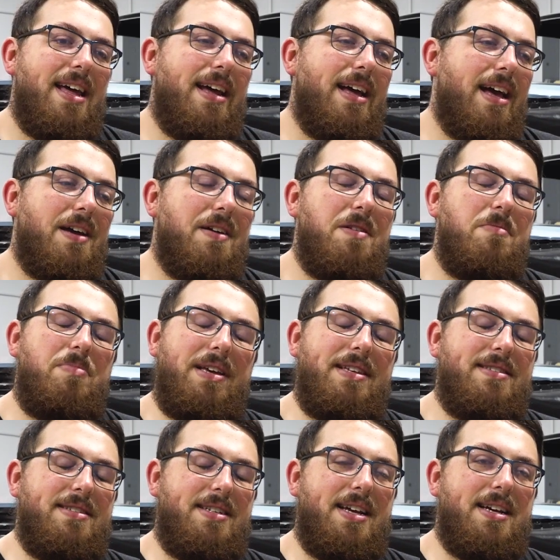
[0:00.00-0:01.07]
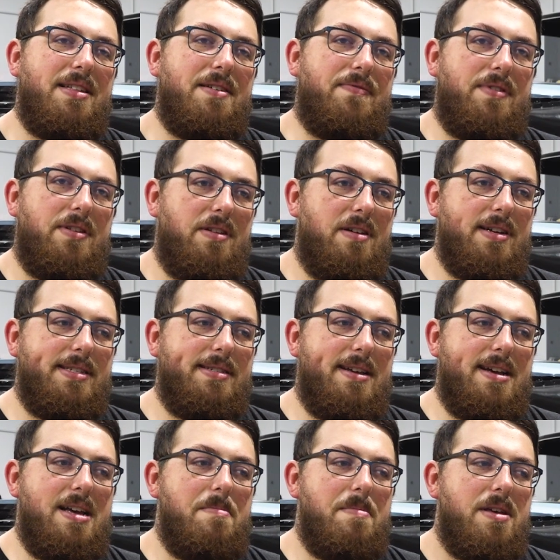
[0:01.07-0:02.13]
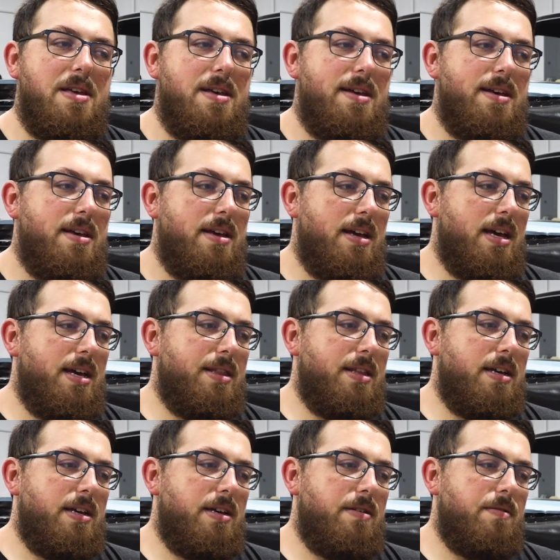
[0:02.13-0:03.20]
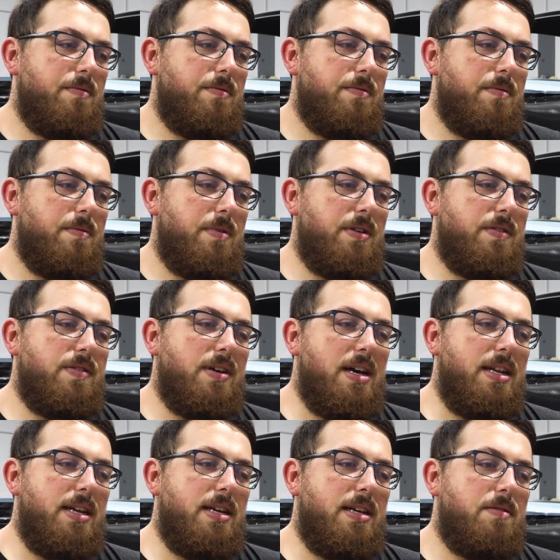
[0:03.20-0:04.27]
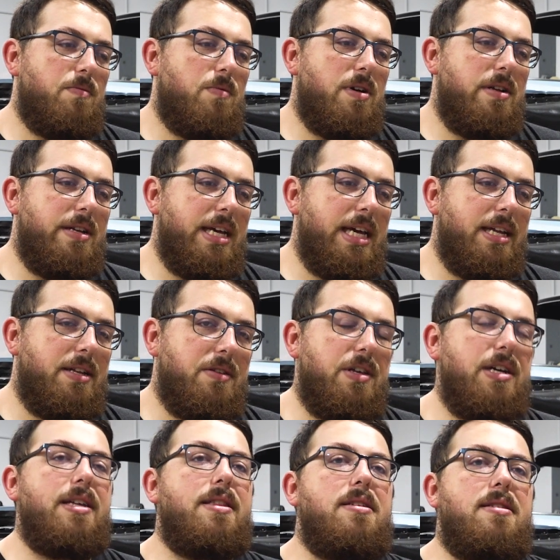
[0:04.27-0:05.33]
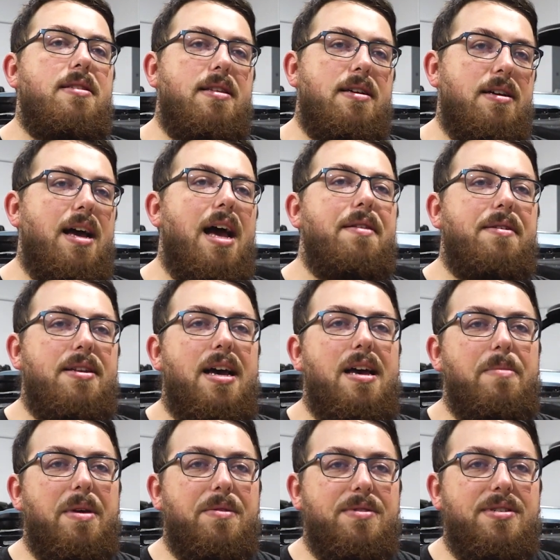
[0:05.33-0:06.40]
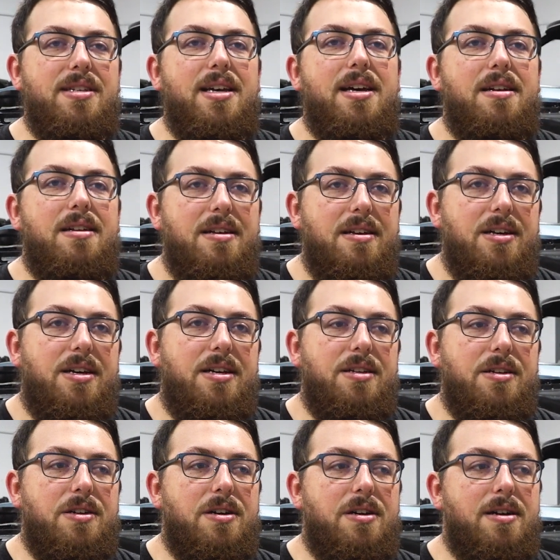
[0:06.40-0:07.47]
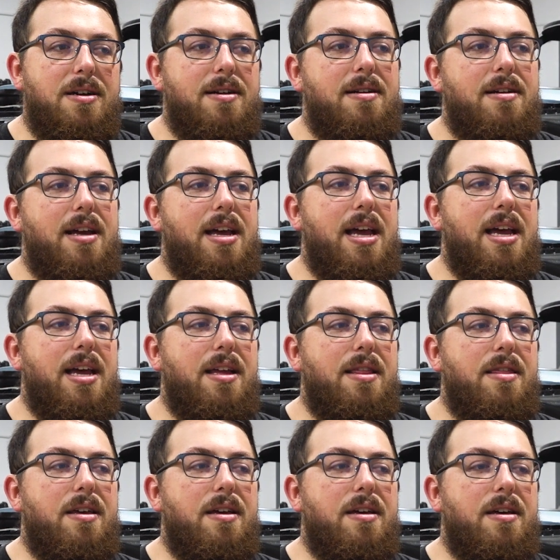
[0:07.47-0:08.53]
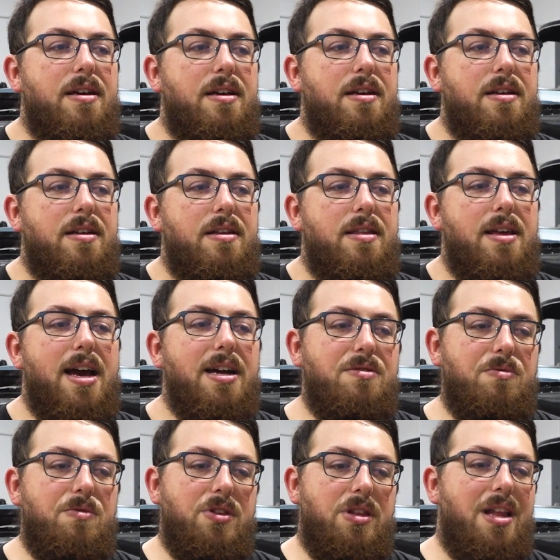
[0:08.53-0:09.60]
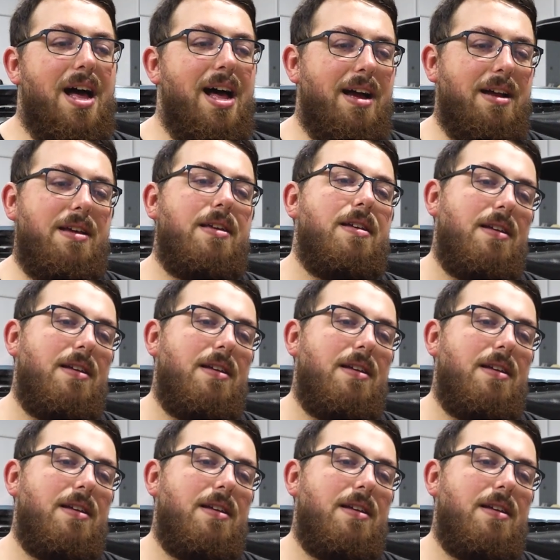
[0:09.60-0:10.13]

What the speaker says: and I couldn't piece it together for the longest time. And then decided one day to look at how the timing was set on the car, and the actual lock